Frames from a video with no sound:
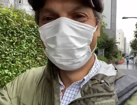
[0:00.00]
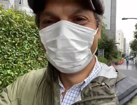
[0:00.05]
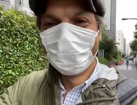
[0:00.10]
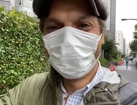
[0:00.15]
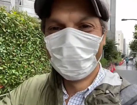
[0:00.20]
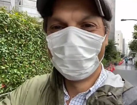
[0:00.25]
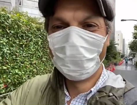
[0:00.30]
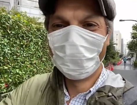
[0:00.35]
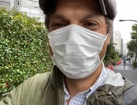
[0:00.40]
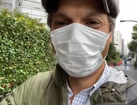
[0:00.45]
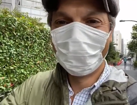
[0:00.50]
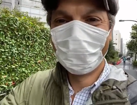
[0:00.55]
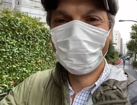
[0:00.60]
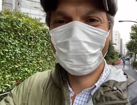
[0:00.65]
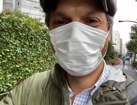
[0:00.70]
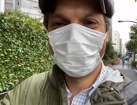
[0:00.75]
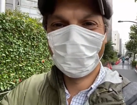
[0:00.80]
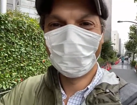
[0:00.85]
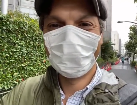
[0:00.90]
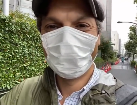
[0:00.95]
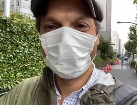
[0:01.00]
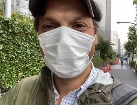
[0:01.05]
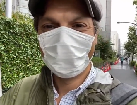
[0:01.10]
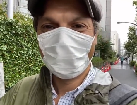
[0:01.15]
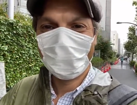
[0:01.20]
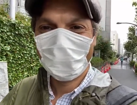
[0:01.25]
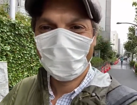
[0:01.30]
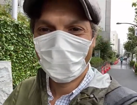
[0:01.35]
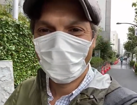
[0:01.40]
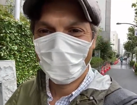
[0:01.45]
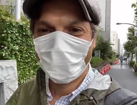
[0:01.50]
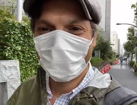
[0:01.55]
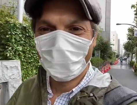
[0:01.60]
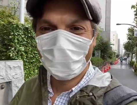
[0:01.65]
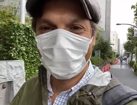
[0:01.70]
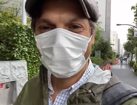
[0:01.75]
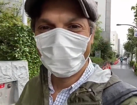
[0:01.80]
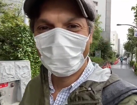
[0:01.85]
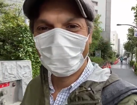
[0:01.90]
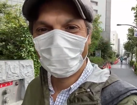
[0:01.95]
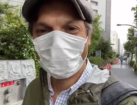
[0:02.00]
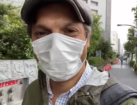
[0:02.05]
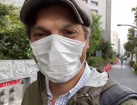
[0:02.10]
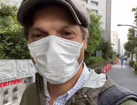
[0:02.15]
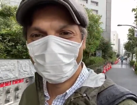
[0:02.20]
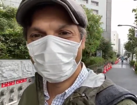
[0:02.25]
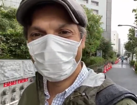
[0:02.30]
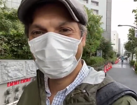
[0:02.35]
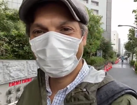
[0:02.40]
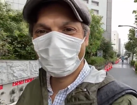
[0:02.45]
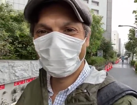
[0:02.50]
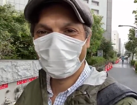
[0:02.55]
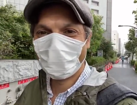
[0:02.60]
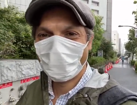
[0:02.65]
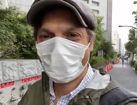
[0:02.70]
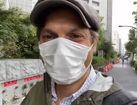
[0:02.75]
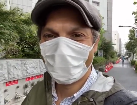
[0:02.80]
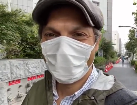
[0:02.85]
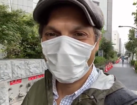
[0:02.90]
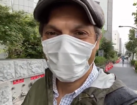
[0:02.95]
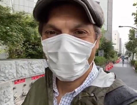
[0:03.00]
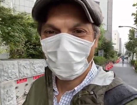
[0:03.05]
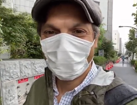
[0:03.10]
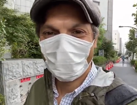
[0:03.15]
Nobody speaks.